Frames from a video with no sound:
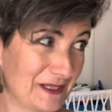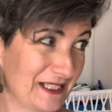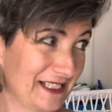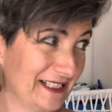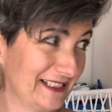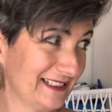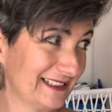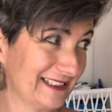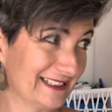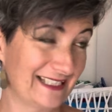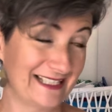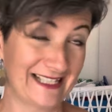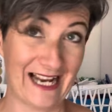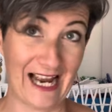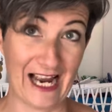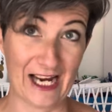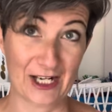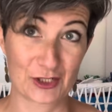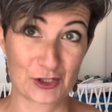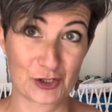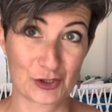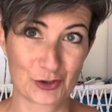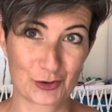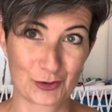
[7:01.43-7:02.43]
beast in
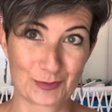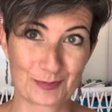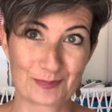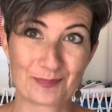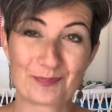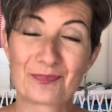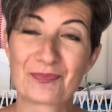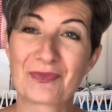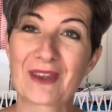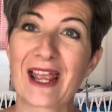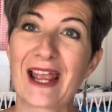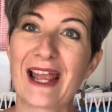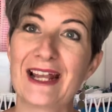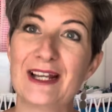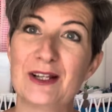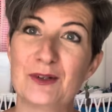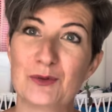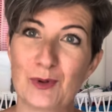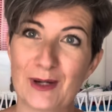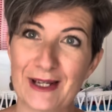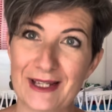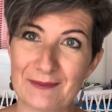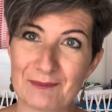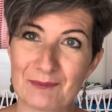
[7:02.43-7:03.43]
action.
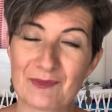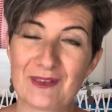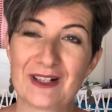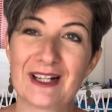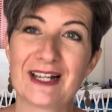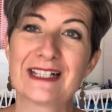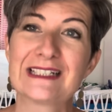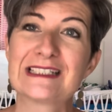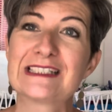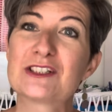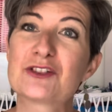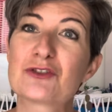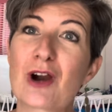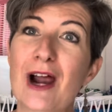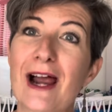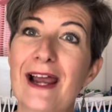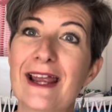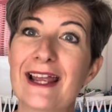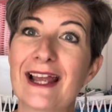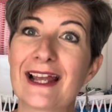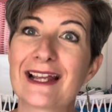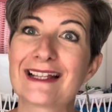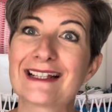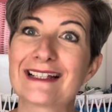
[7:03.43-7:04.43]
Anyway, let's try
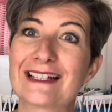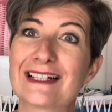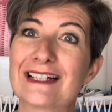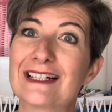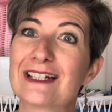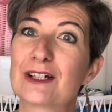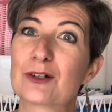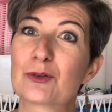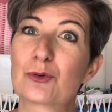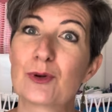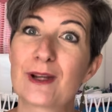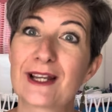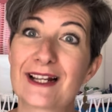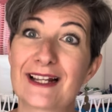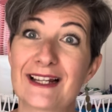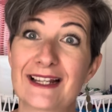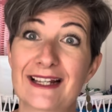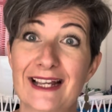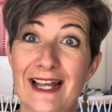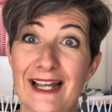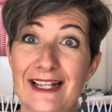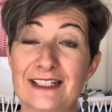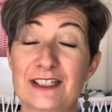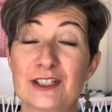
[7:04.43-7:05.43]
and uh, quickly
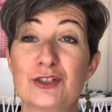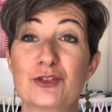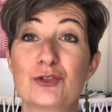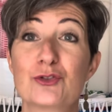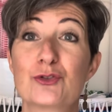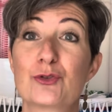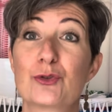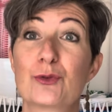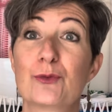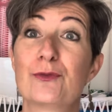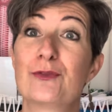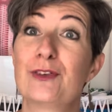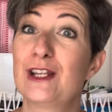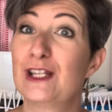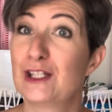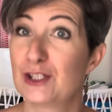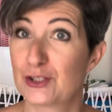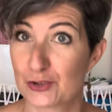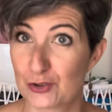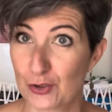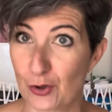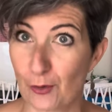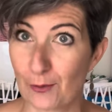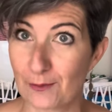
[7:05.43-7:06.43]
get into
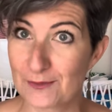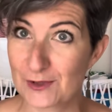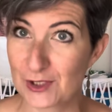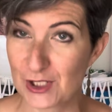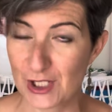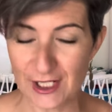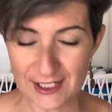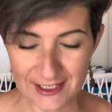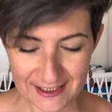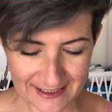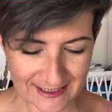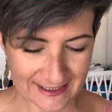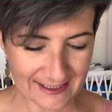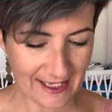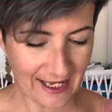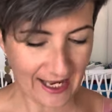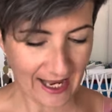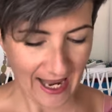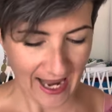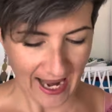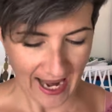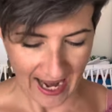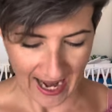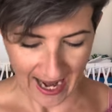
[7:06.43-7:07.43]
finished objects.
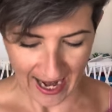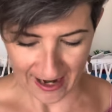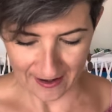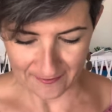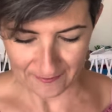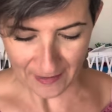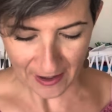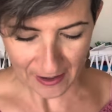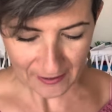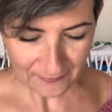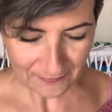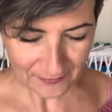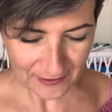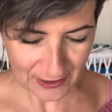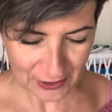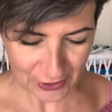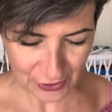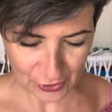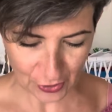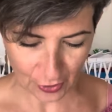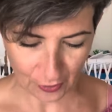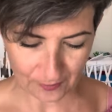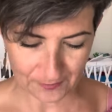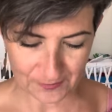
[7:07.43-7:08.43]
And my
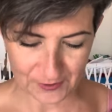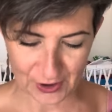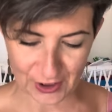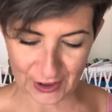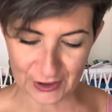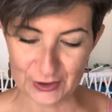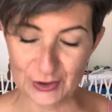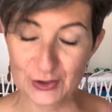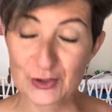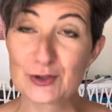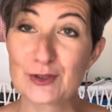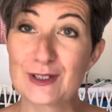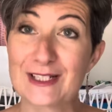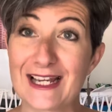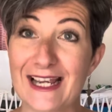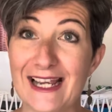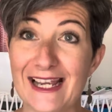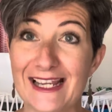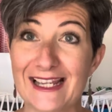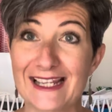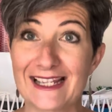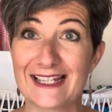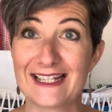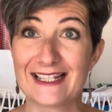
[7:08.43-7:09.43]
finished object
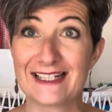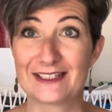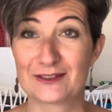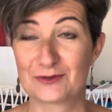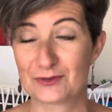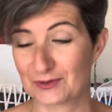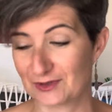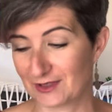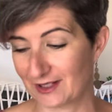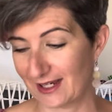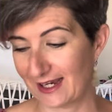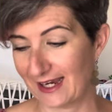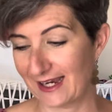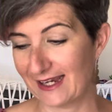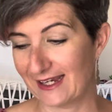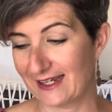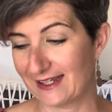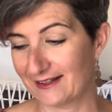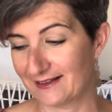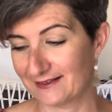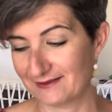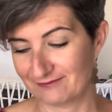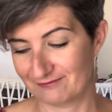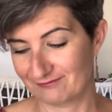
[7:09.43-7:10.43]
today is a